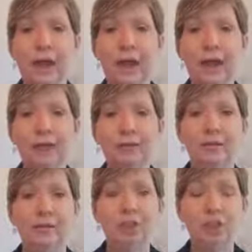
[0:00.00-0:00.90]

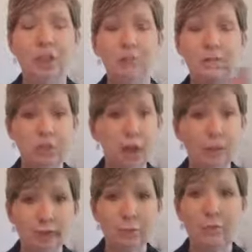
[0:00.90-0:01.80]
and she was
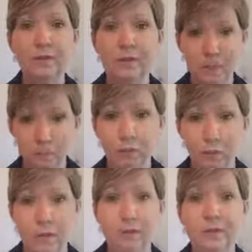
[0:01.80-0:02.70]
talking with some
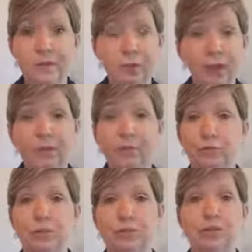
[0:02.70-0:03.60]
friends, some godly
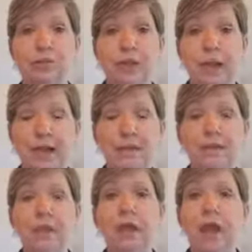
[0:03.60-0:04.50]
friends that she has,